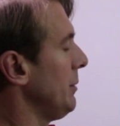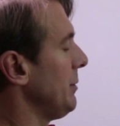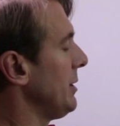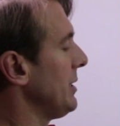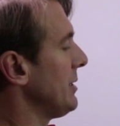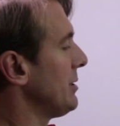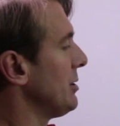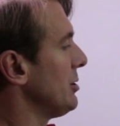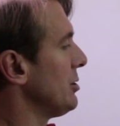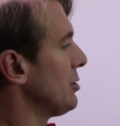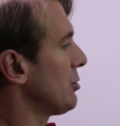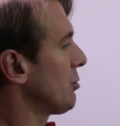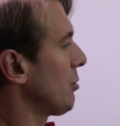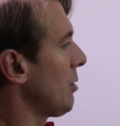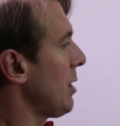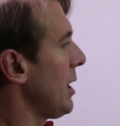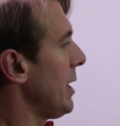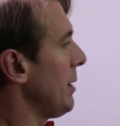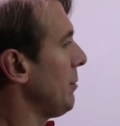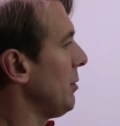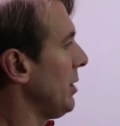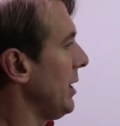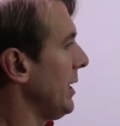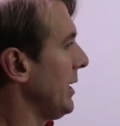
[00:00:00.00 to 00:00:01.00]
I mean, to
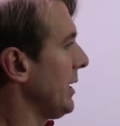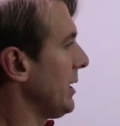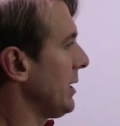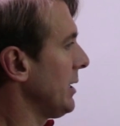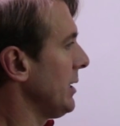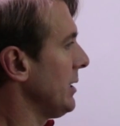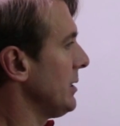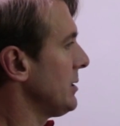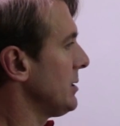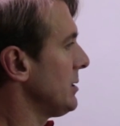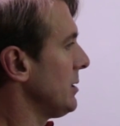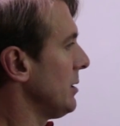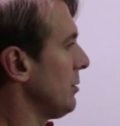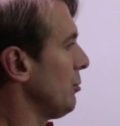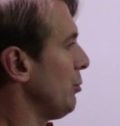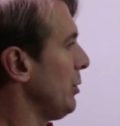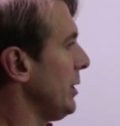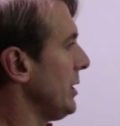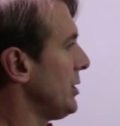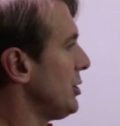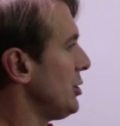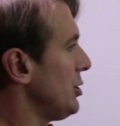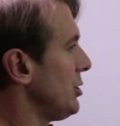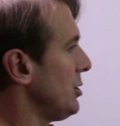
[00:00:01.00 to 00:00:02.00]
describe like it's
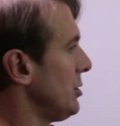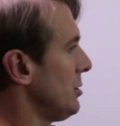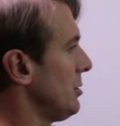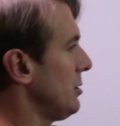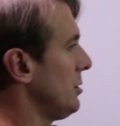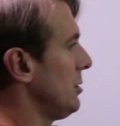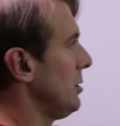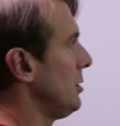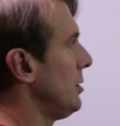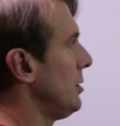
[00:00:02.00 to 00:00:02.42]
rich.